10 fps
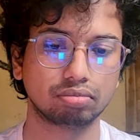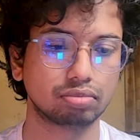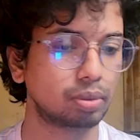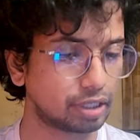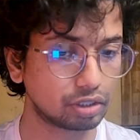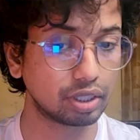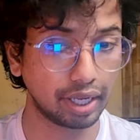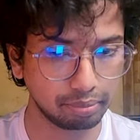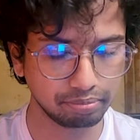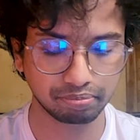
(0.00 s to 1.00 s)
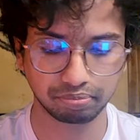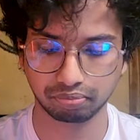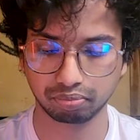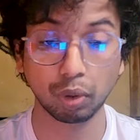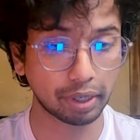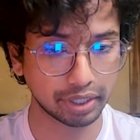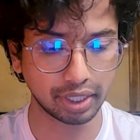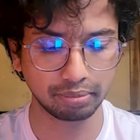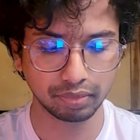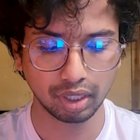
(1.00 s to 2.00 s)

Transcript: method name, property name,